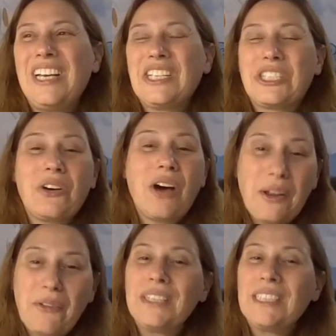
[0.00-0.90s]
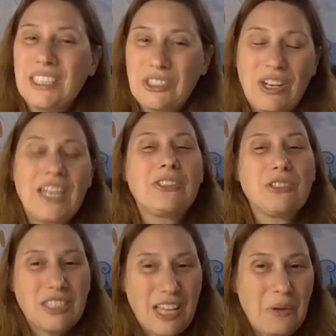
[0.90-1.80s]
So I really tried
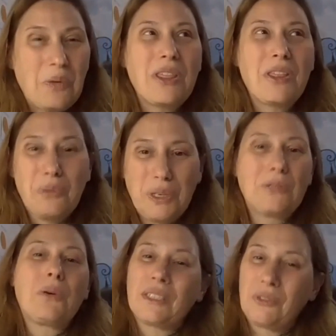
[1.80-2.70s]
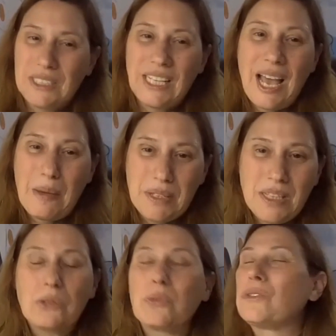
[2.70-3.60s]
to stay with, with what really
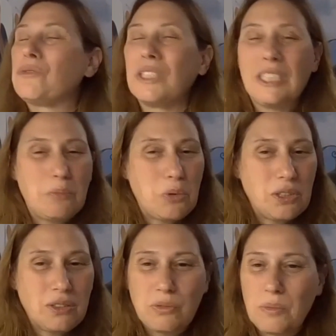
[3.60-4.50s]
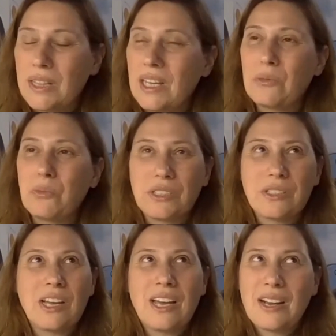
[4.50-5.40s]
happened. That was really important for me. That
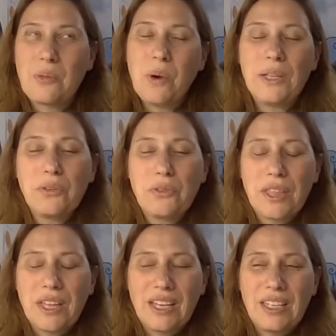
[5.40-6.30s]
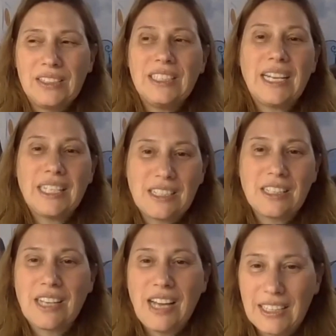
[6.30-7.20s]
was one of the lines
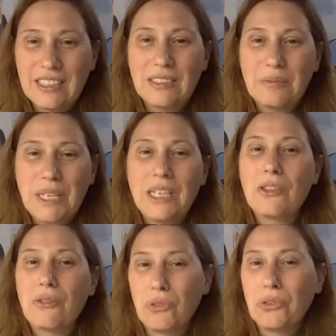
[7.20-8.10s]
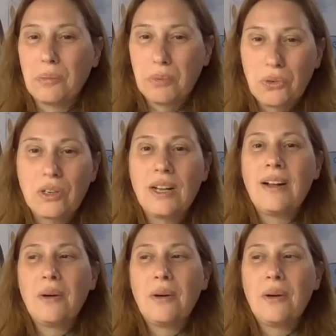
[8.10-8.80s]
that guided me through the book